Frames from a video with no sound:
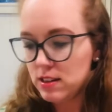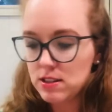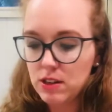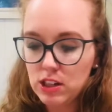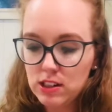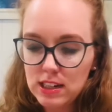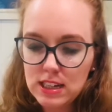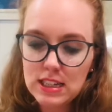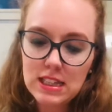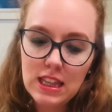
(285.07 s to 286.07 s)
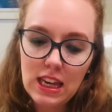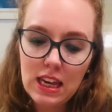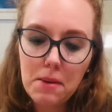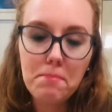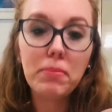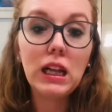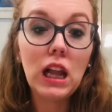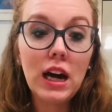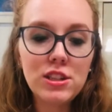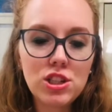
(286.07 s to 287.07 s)
So here is the
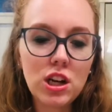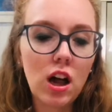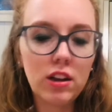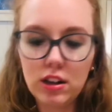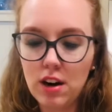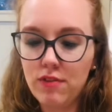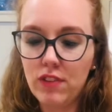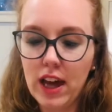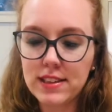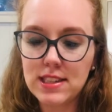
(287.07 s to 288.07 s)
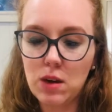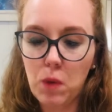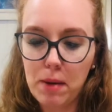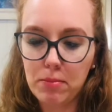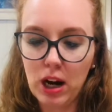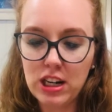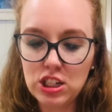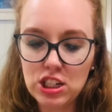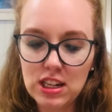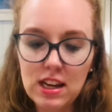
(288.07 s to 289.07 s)
Blush Color Flexi Wet
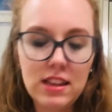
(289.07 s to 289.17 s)
Brush.